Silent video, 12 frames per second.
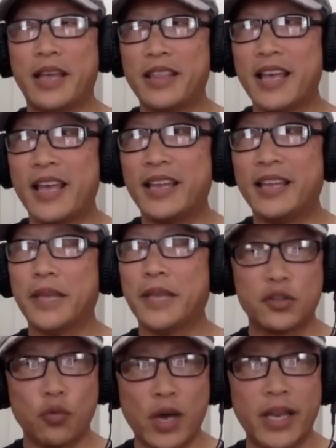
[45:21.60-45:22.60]
and then and
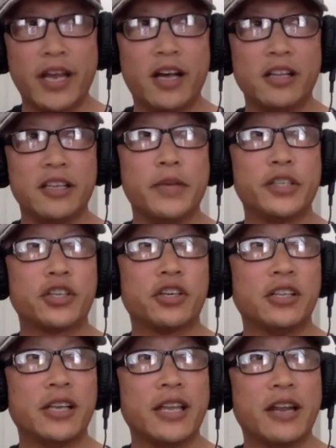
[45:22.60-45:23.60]
it's one L in
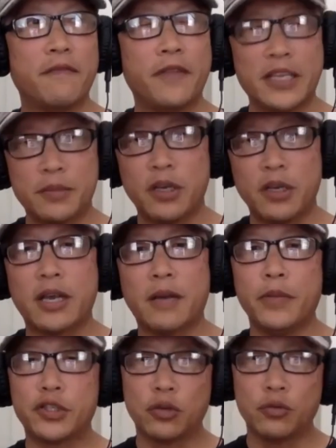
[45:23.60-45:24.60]
Mitchel. And on Facebook, mm-hmm.
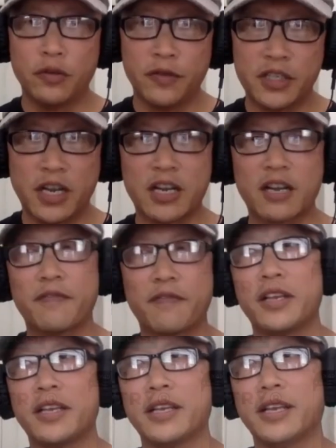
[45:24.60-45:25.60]
I'm Mitchel Wu
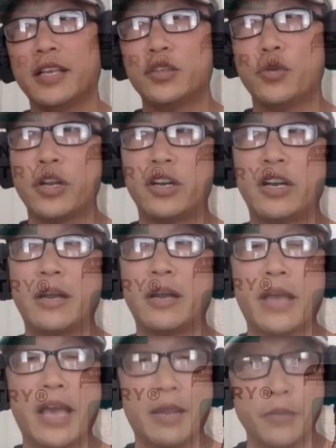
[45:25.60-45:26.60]
Photography. Twitter,
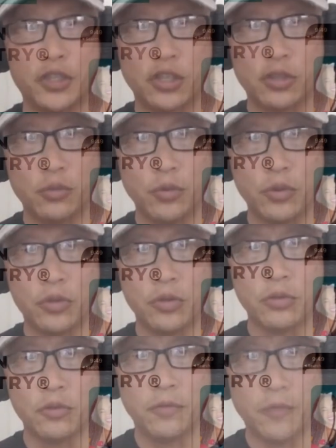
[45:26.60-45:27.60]
I'm at Mitchel
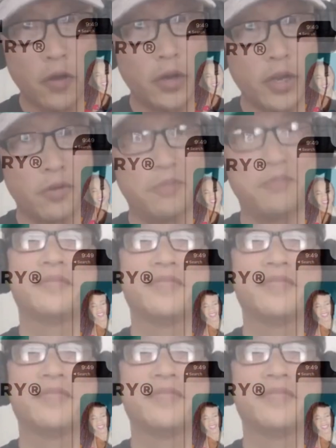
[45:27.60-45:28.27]
Wu Photo.